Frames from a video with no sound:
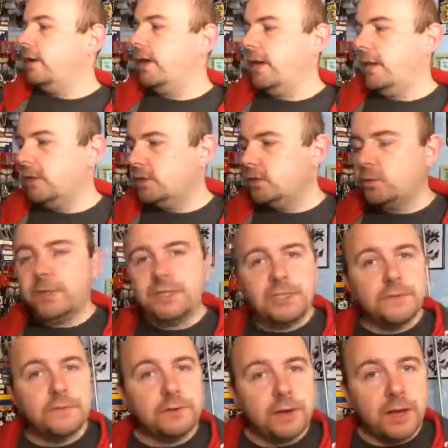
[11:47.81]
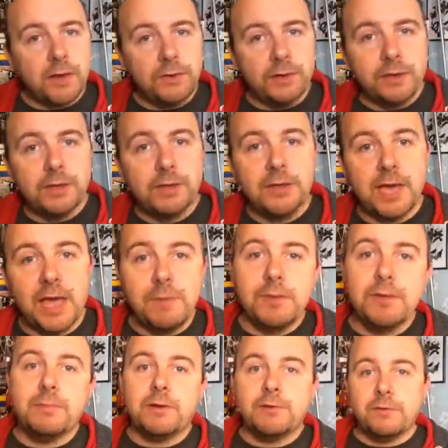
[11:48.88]
a 24-hour
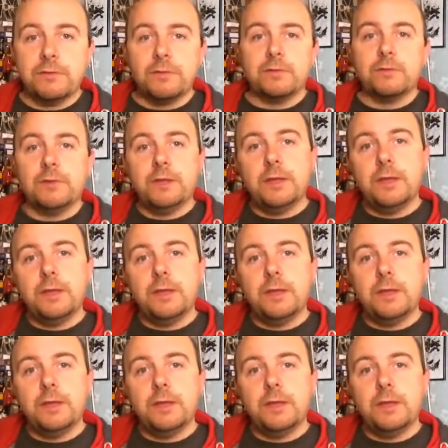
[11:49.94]
gaming marathon